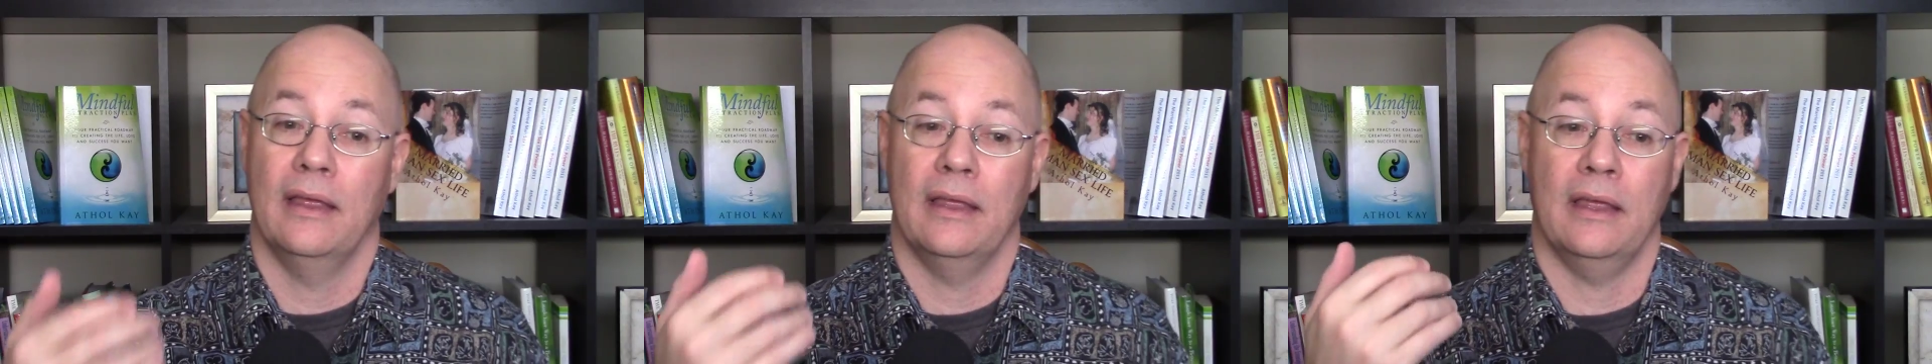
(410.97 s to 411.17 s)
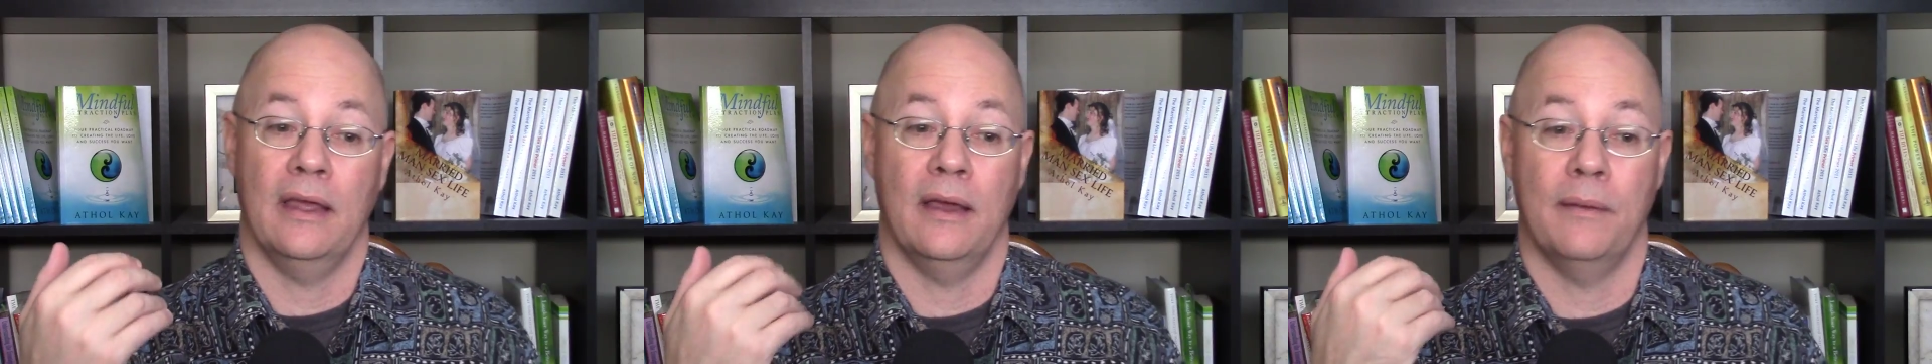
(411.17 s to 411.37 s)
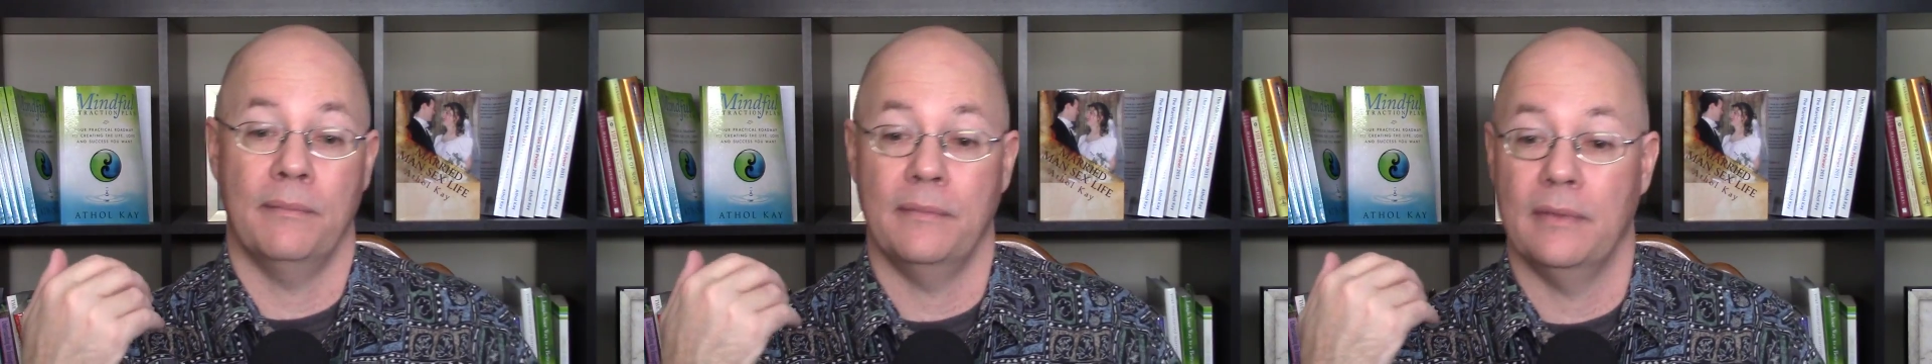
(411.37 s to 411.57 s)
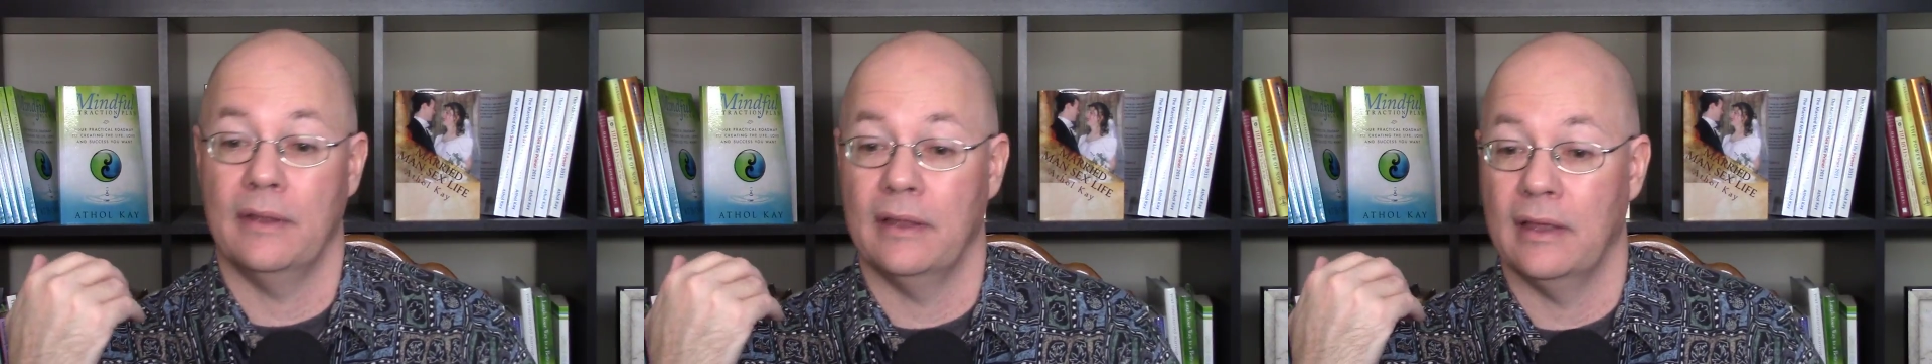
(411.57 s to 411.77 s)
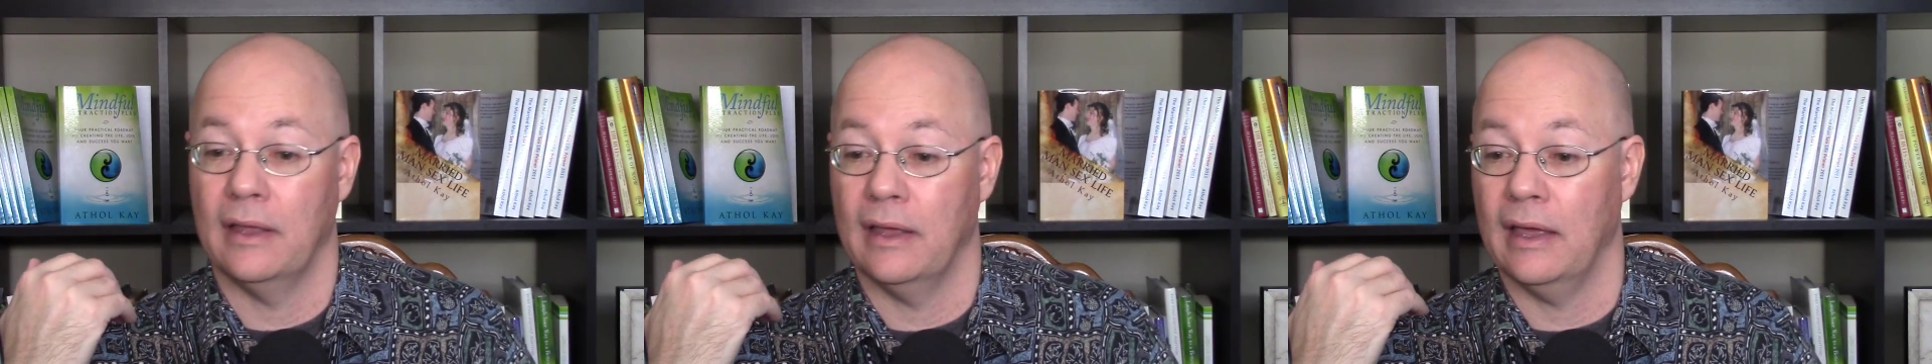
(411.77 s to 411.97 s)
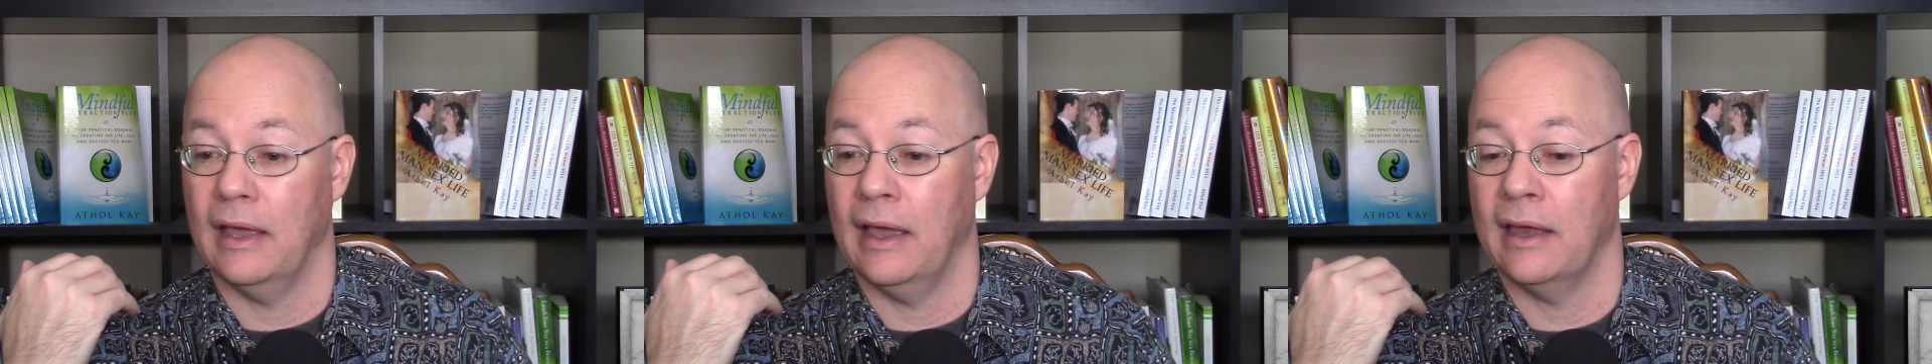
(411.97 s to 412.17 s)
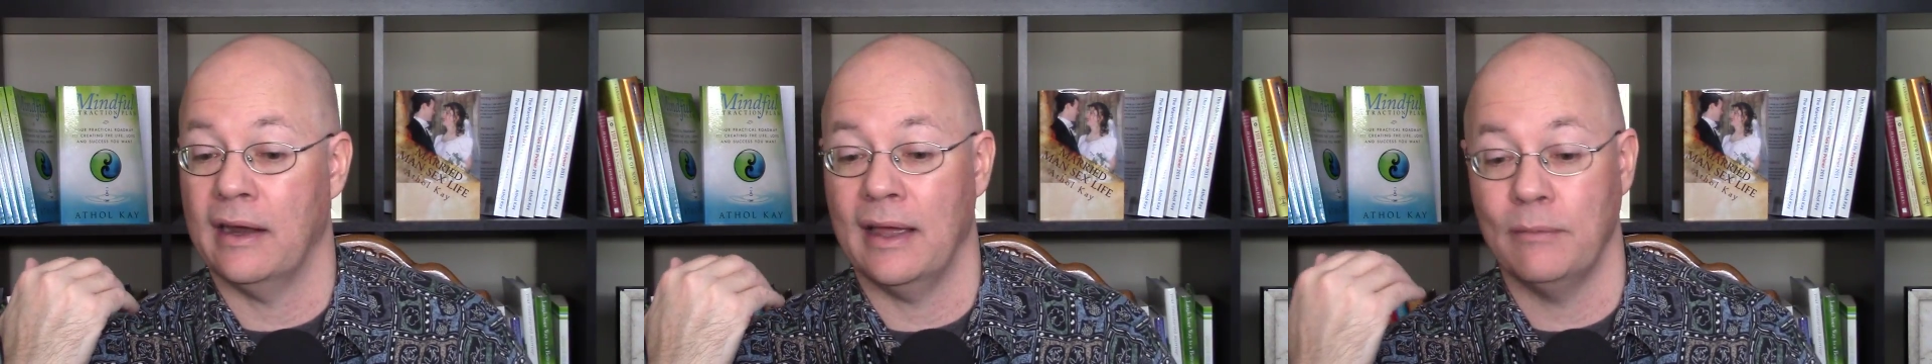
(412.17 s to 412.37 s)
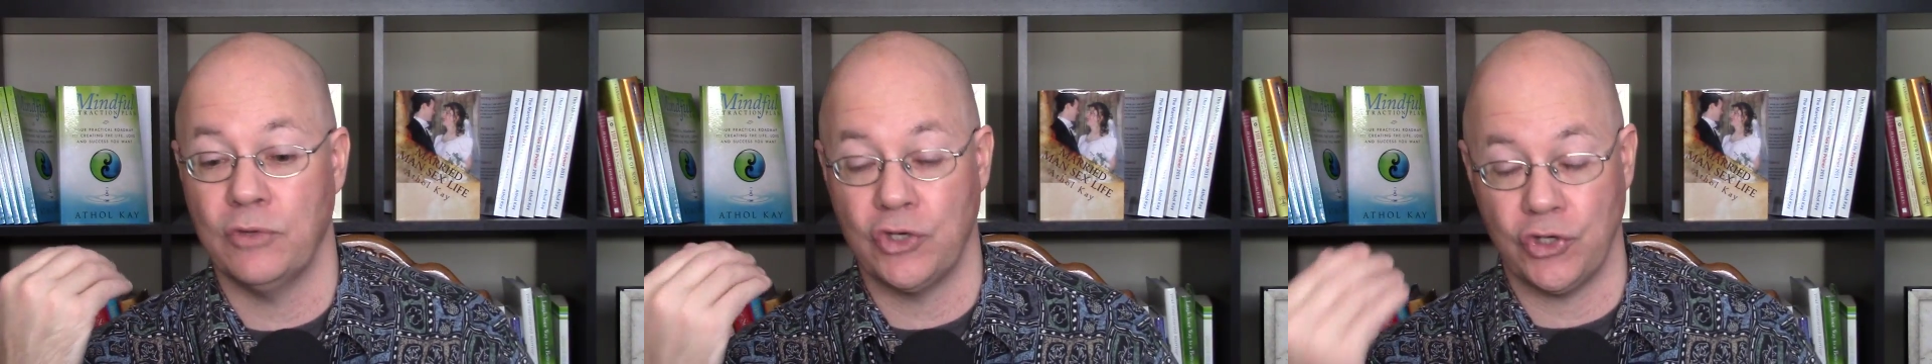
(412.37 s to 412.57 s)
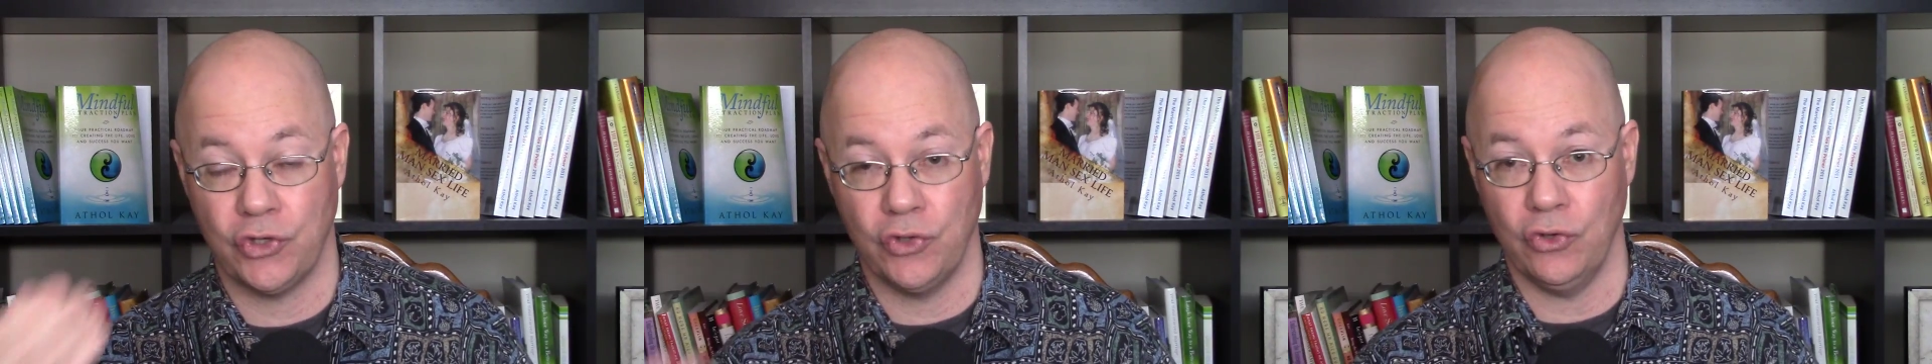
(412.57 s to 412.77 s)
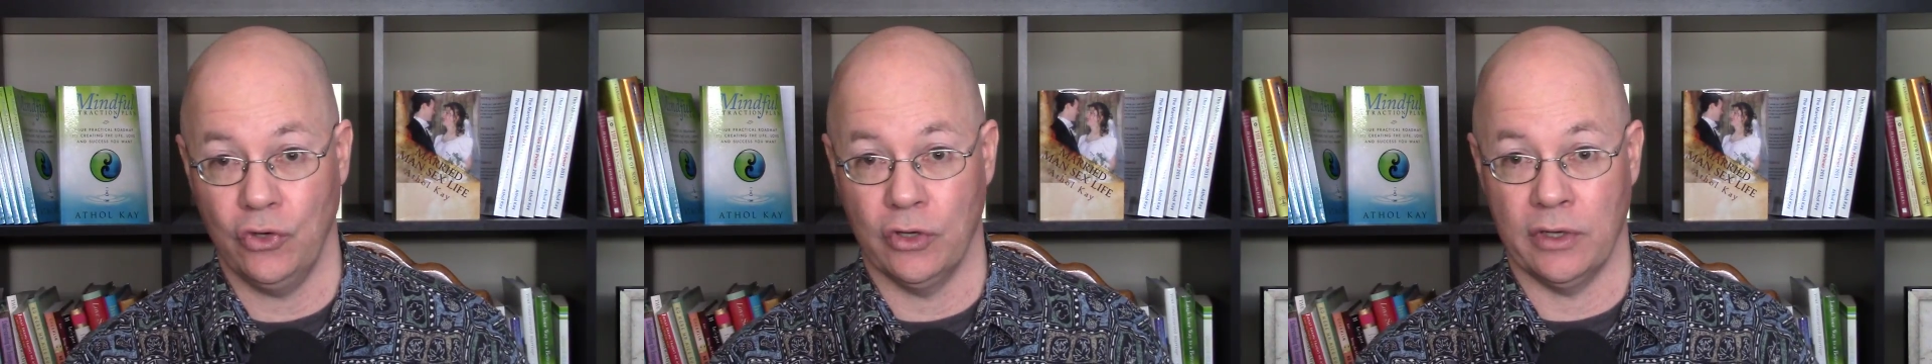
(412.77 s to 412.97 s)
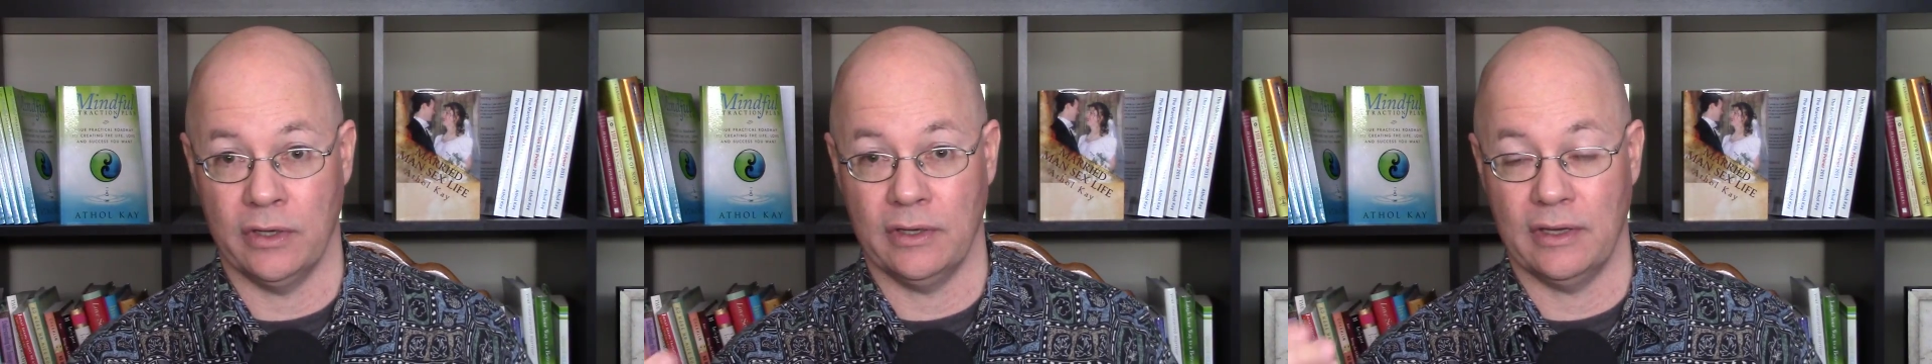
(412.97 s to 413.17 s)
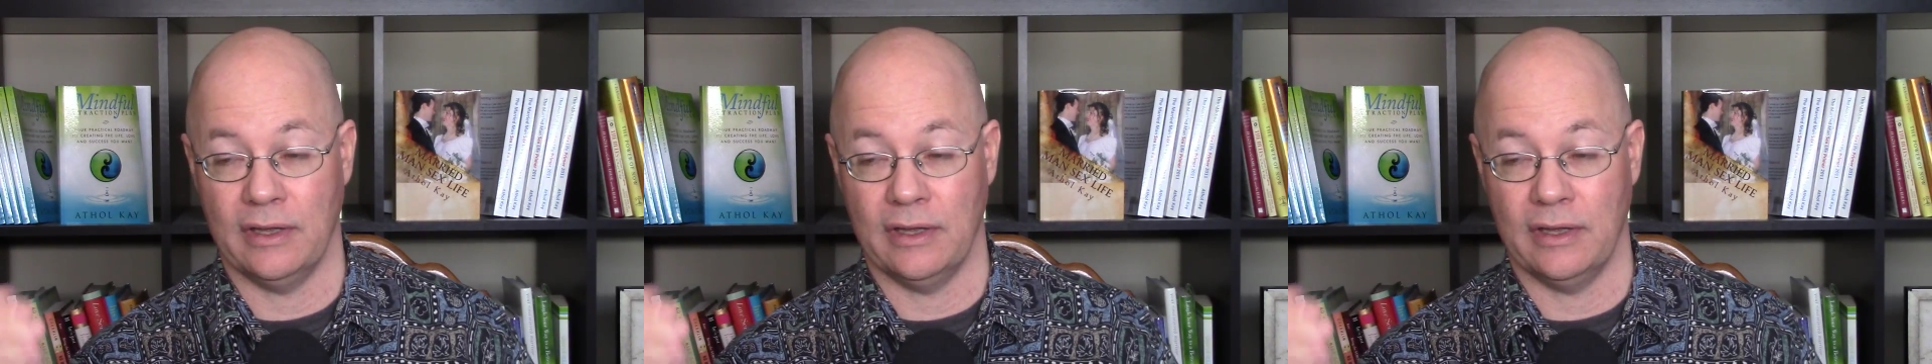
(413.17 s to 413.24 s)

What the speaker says: And I'm sure